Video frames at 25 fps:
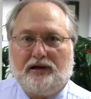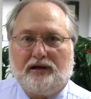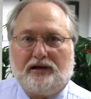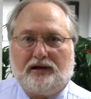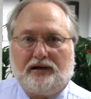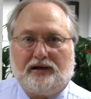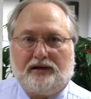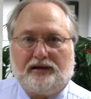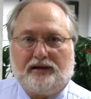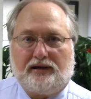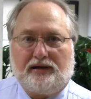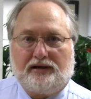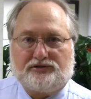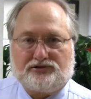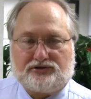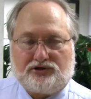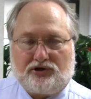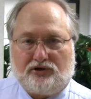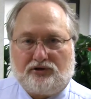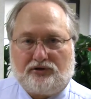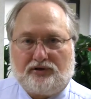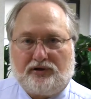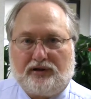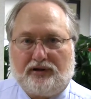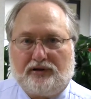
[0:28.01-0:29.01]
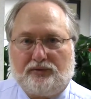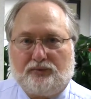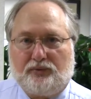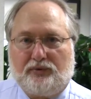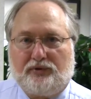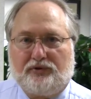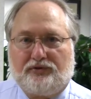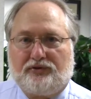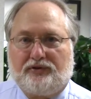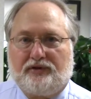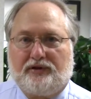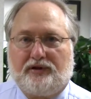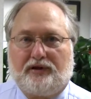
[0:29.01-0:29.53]
It is all done
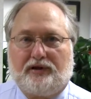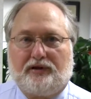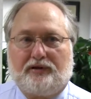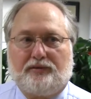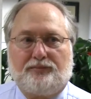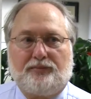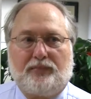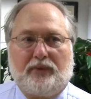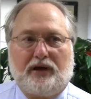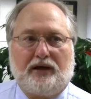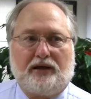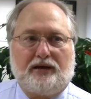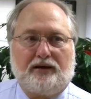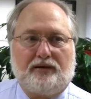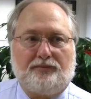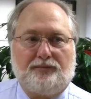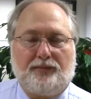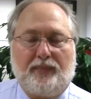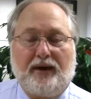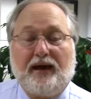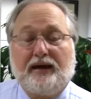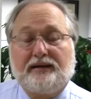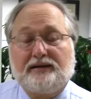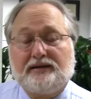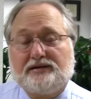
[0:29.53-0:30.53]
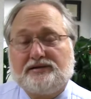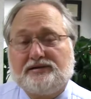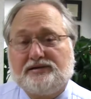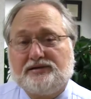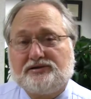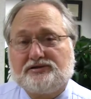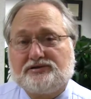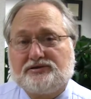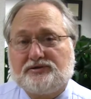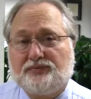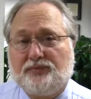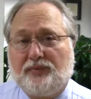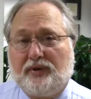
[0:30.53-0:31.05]
with
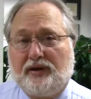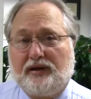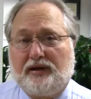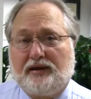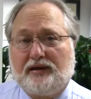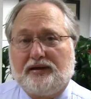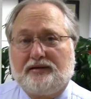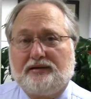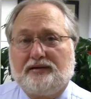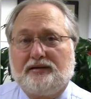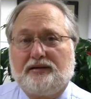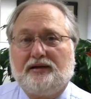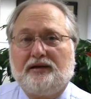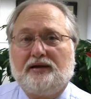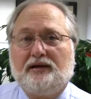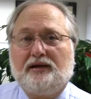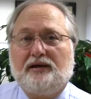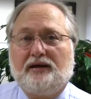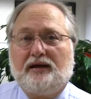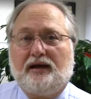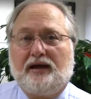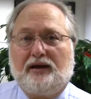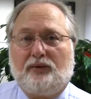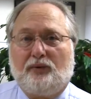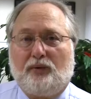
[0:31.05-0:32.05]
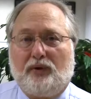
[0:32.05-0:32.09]
magnetism and a